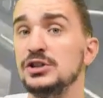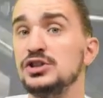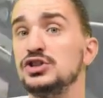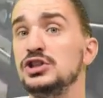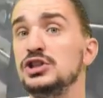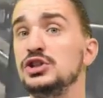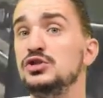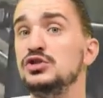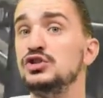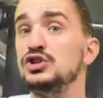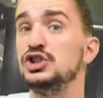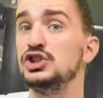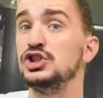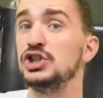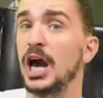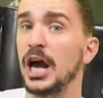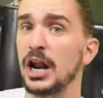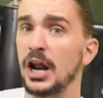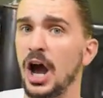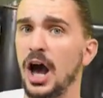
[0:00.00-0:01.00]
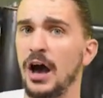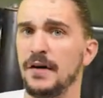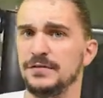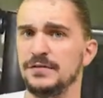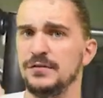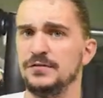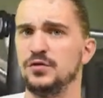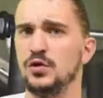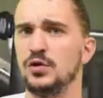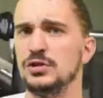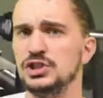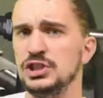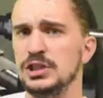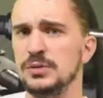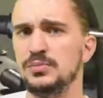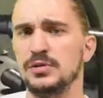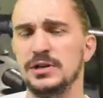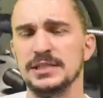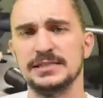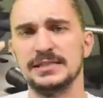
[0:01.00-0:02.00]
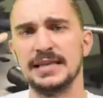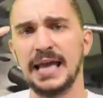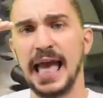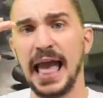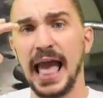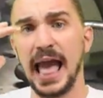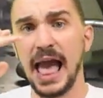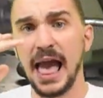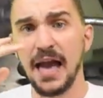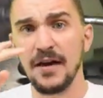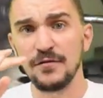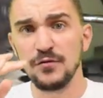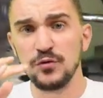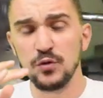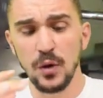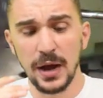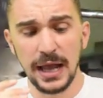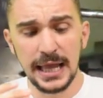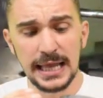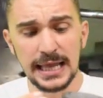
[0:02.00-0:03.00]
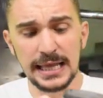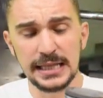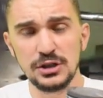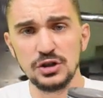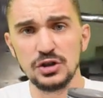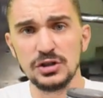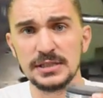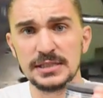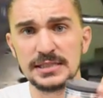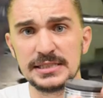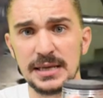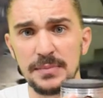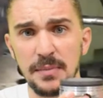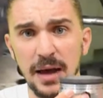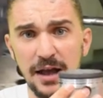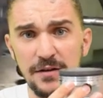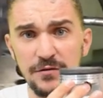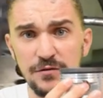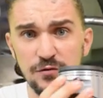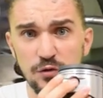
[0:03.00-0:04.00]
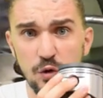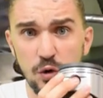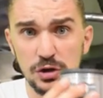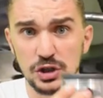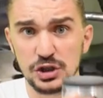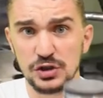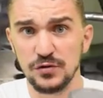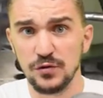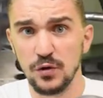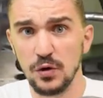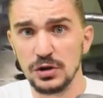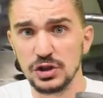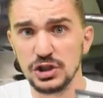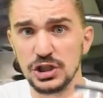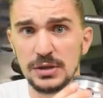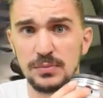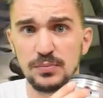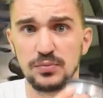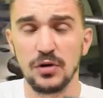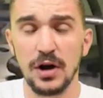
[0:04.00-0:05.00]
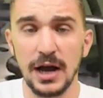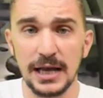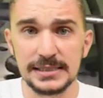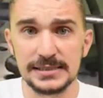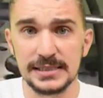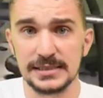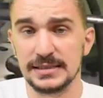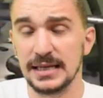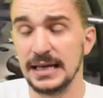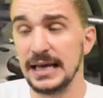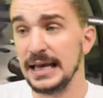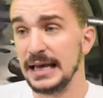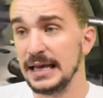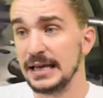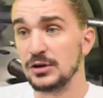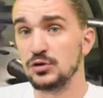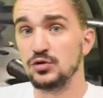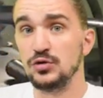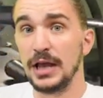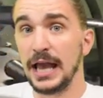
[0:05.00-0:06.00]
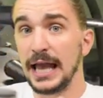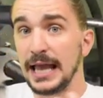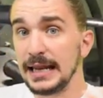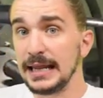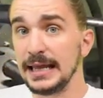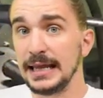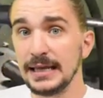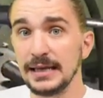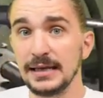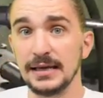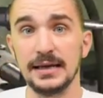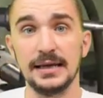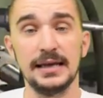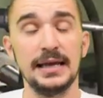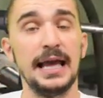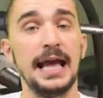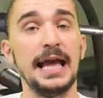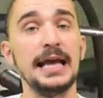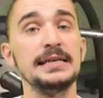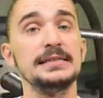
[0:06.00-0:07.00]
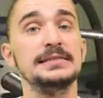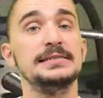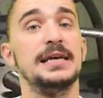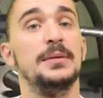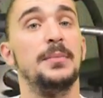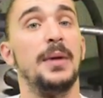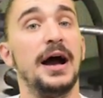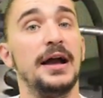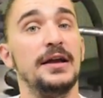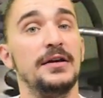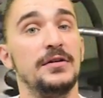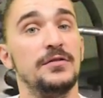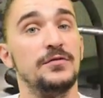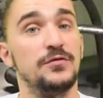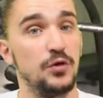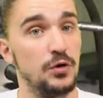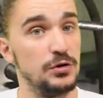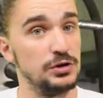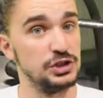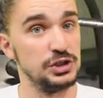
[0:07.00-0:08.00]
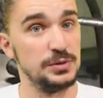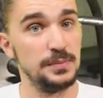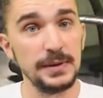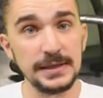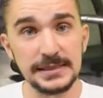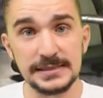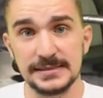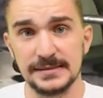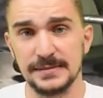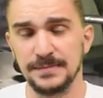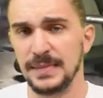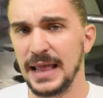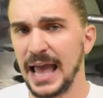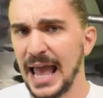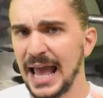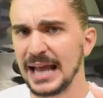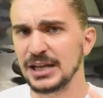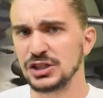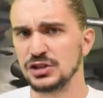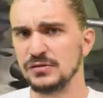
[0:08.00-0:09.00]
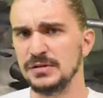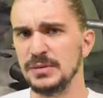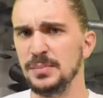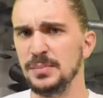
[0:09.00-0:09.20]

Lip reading: is going to shut off the forging press halfway into the semi-forged forging process, creating a semi-forged piston. Actually,